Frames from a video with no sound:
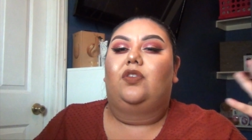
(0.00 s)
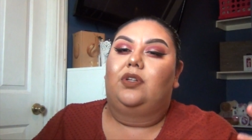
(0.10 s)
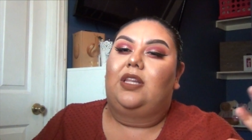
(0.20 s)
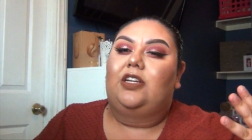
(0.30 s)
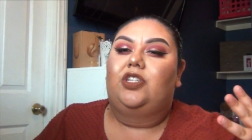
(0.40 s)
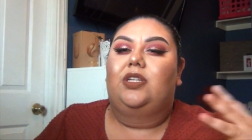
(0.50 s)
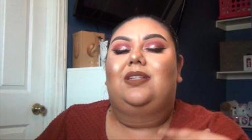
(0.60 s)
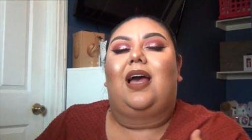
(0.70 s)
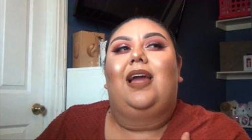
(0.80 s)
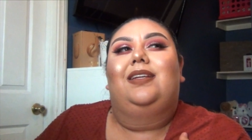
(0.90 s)
for lashes,
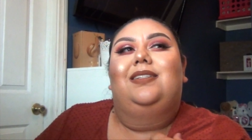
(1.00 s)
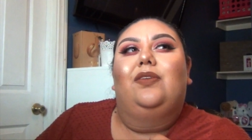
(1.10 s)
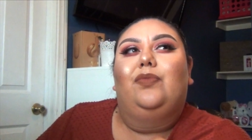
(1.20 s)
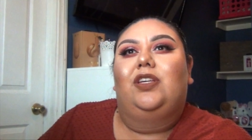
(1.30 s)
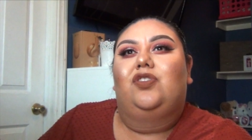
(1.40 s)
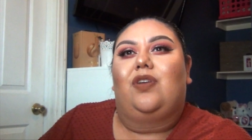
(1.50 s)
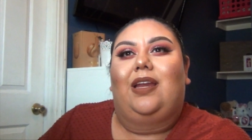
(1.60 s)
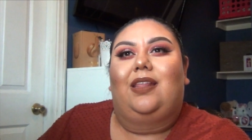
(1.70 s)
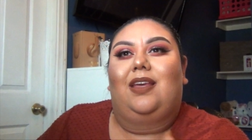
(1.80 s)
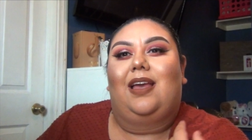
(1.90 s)
I didn't really try
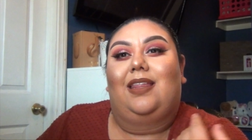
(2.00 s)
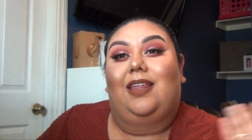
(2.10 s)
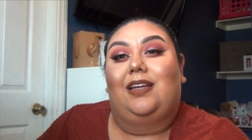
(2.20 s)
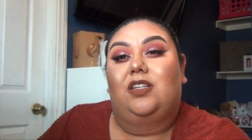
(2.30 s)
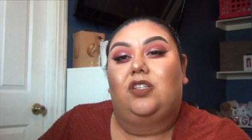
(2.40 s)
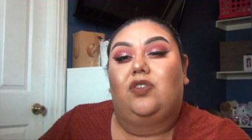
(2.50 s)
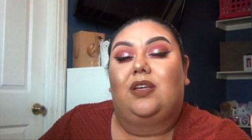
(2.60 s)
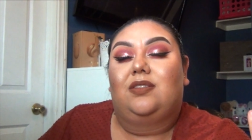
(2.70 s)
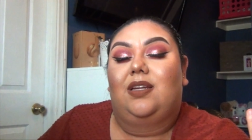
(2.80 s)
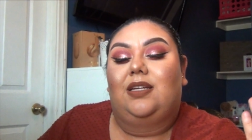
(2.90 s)
anything I liked in
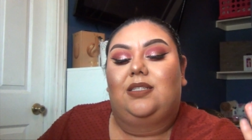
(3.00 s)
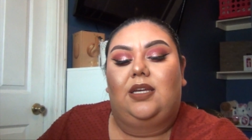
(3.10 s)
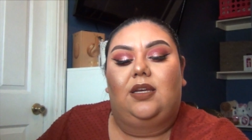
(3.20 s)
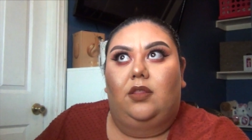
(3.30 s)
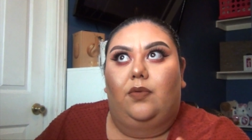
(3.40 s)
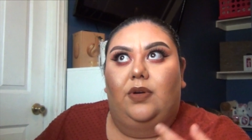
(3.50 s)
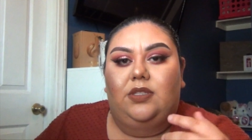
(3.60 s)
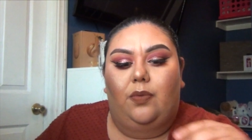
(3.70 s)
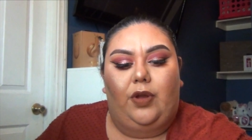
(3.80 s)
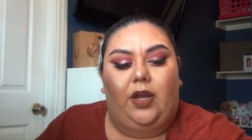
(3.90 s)
2019. The ones
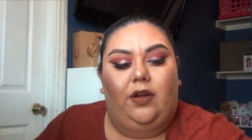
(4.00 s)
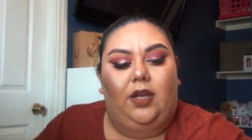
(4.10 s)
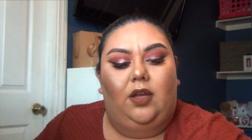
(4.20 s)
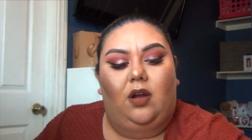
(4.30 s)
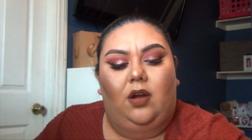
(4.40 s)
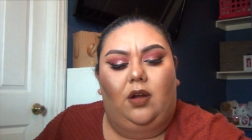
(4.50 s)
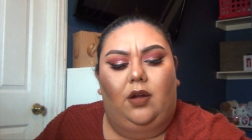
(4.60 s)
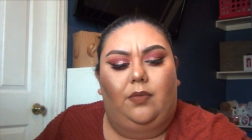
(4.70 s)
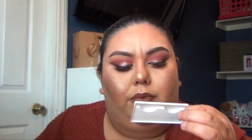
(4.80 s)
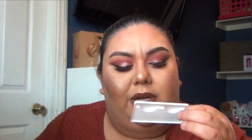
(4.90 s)
I'm wearing
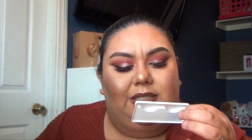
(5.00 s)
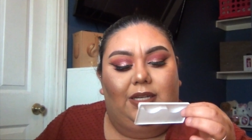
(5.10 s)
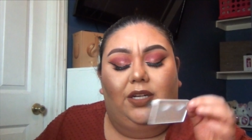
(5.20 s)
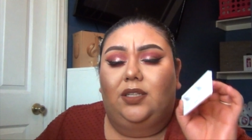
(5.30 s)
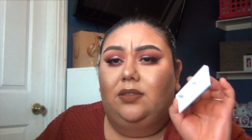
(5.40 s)
are Brazier